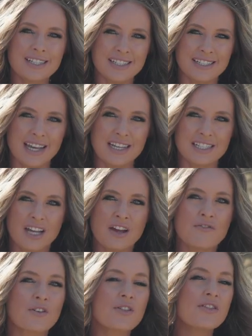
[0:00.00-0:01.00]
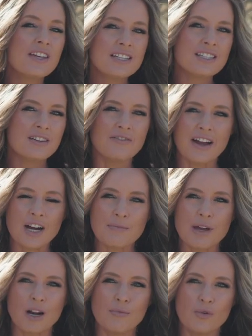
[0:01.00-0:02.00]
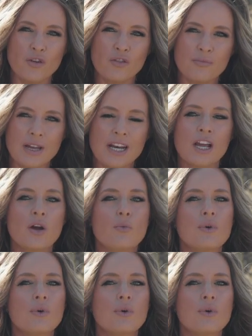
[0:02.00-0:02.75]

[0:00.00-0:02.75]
success for this environmental movement